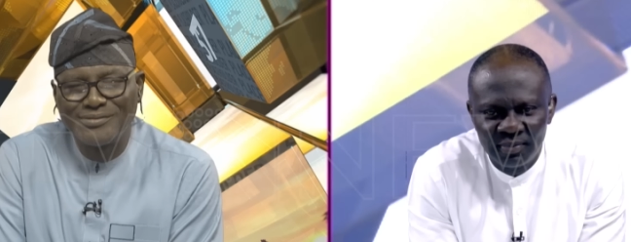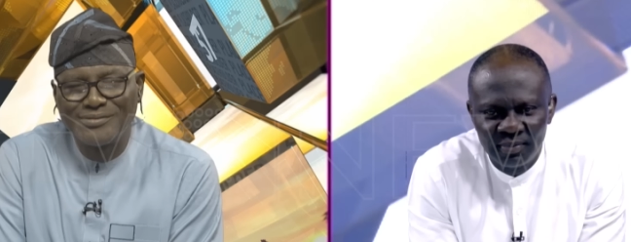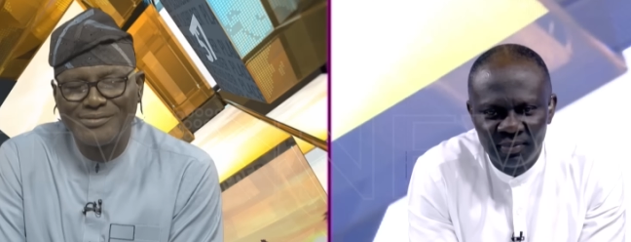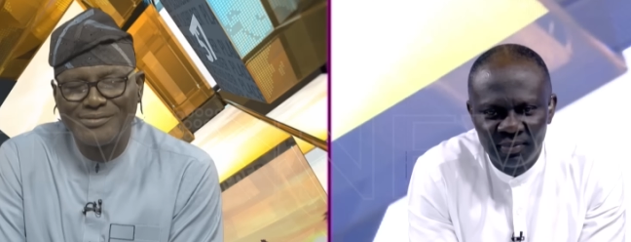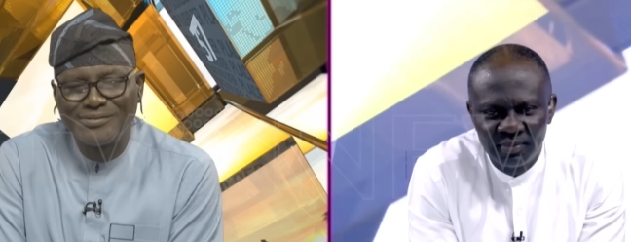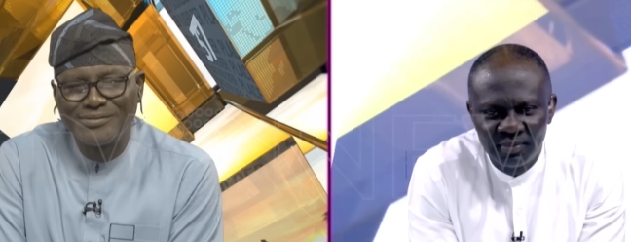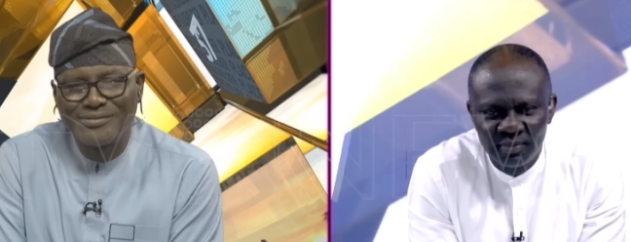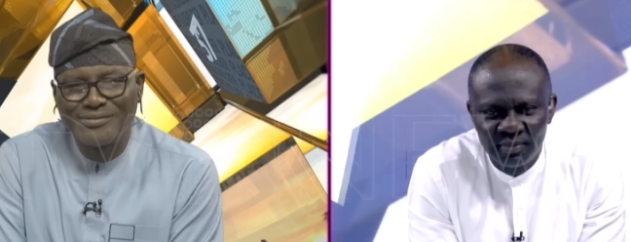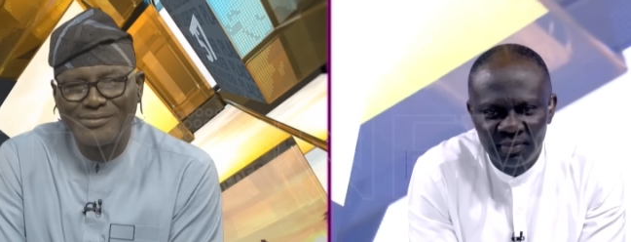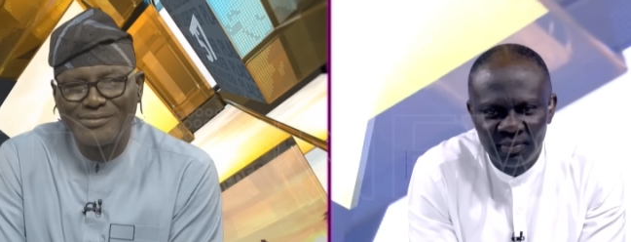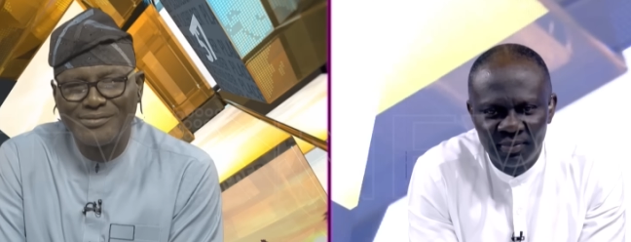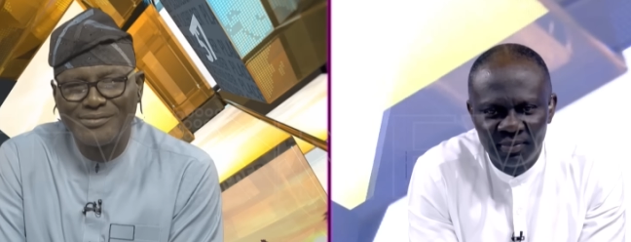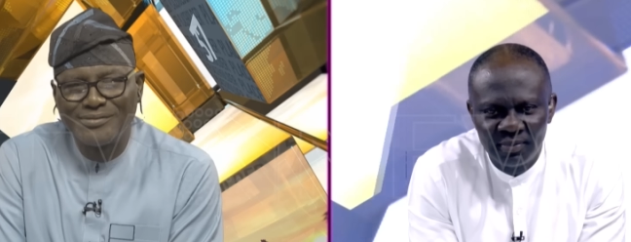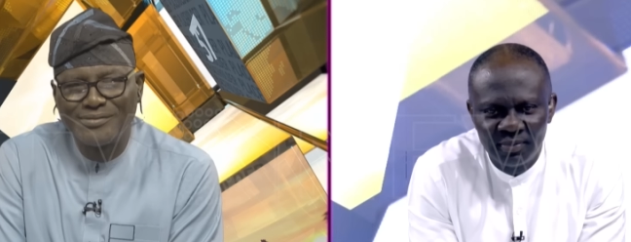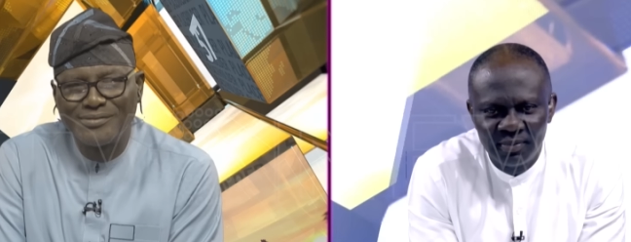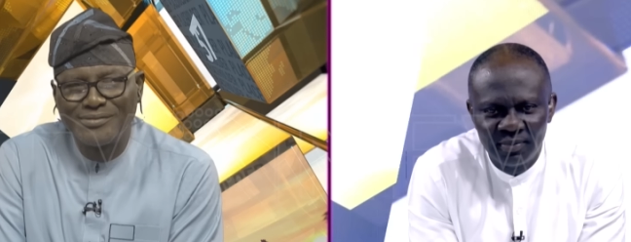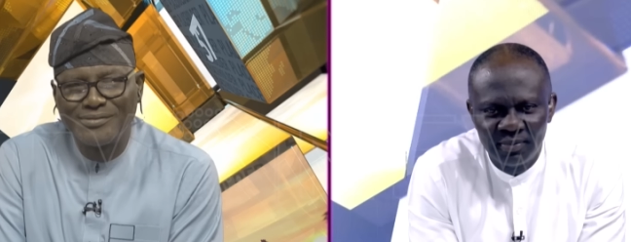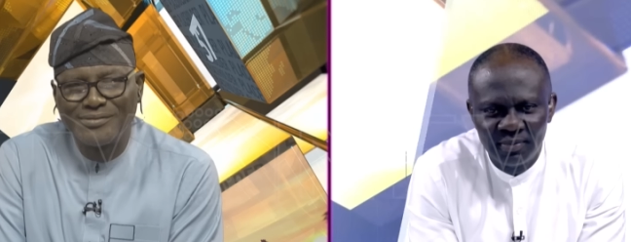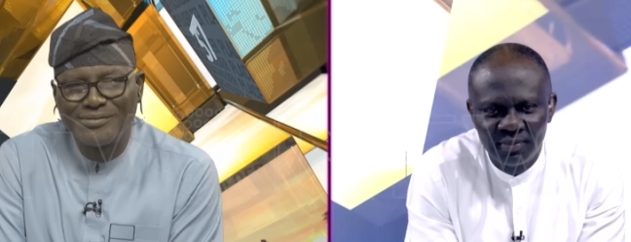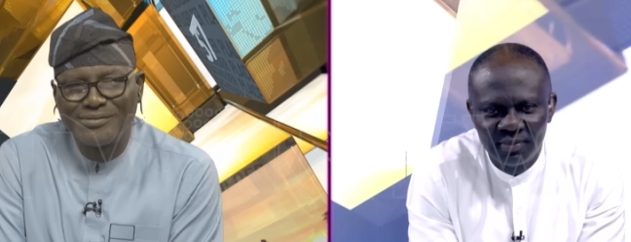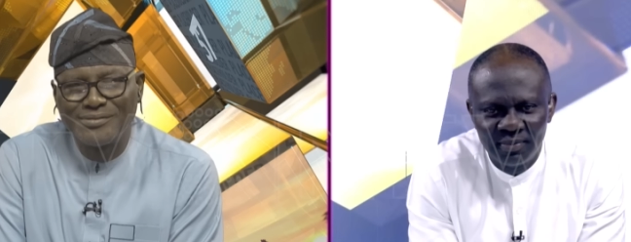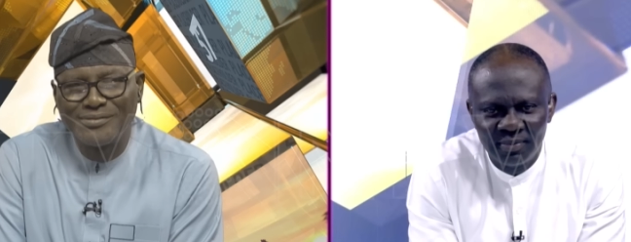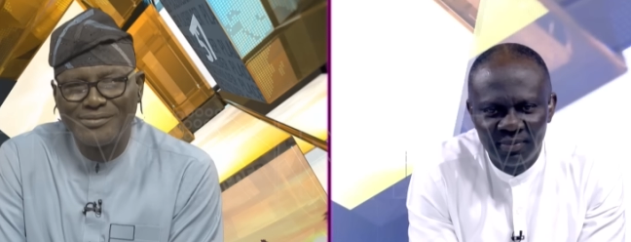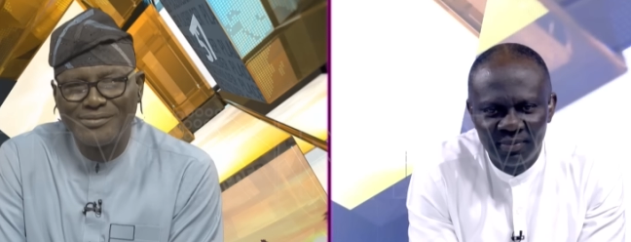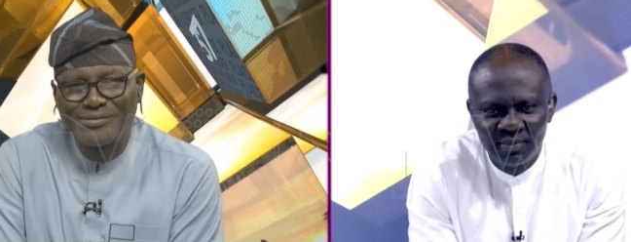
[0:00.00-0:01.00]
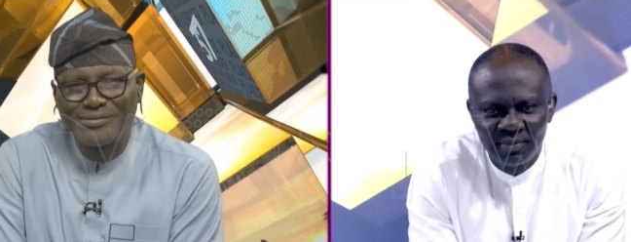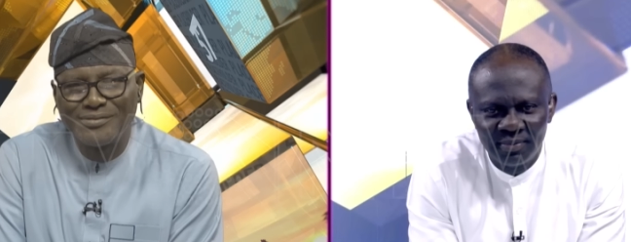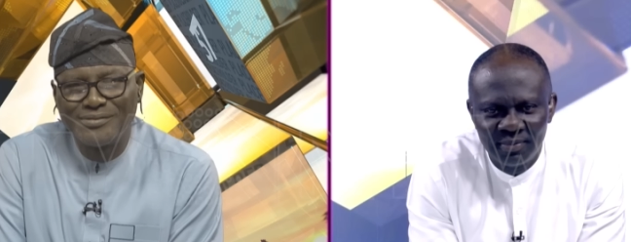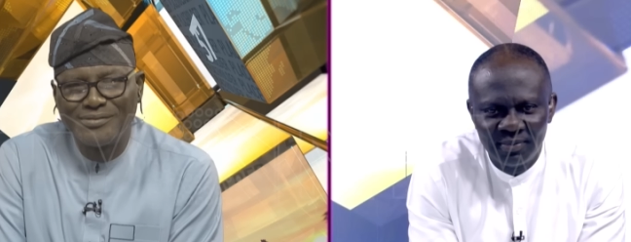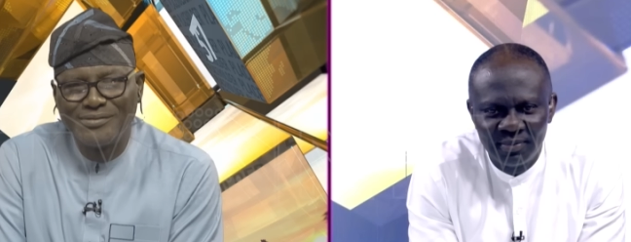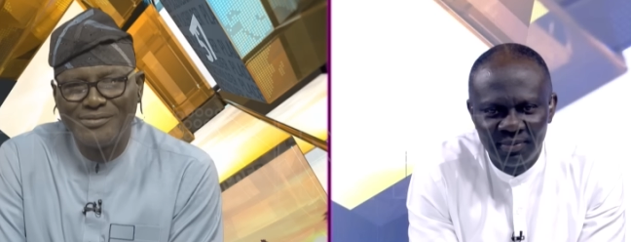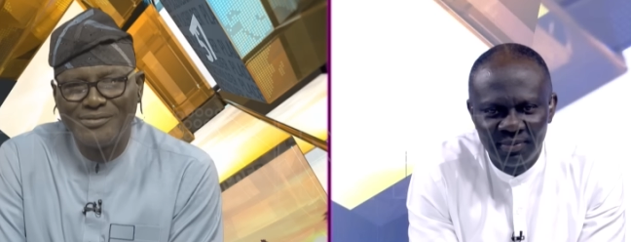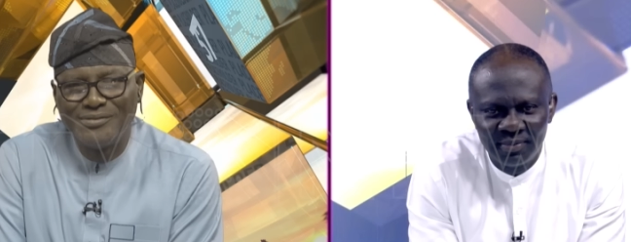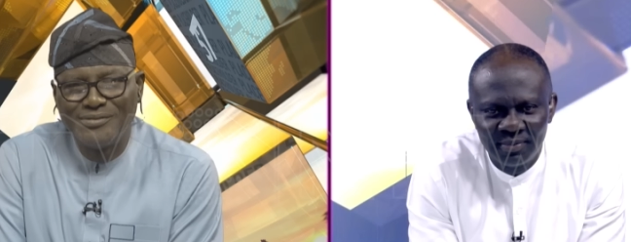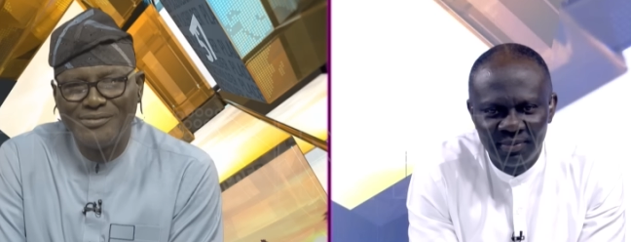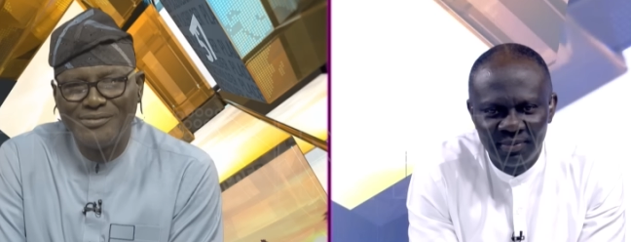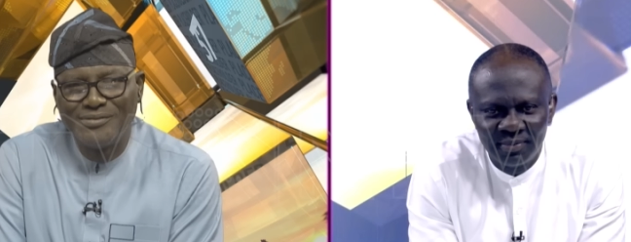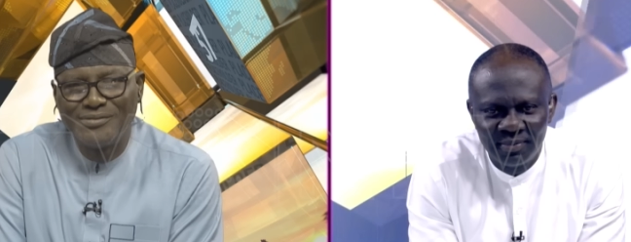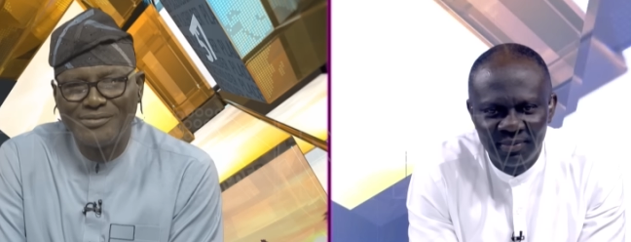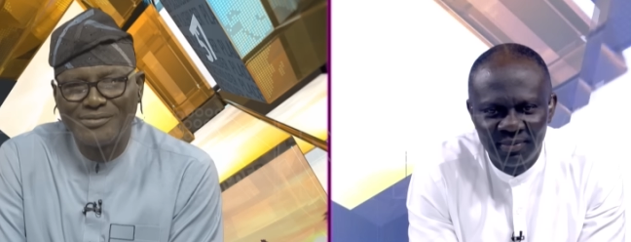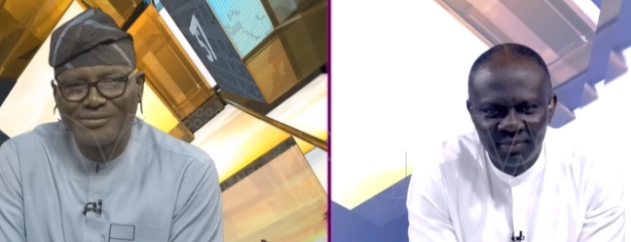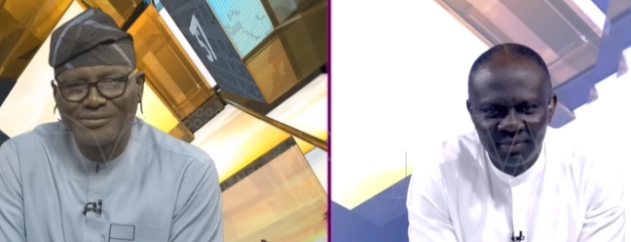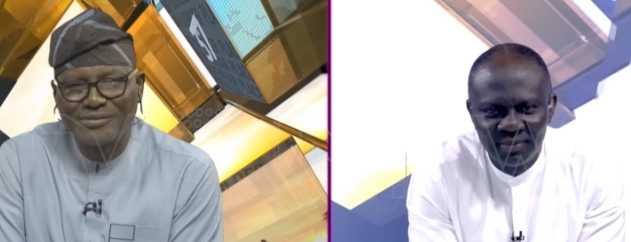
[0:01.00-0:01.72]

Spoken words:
No one is speaking in this clip.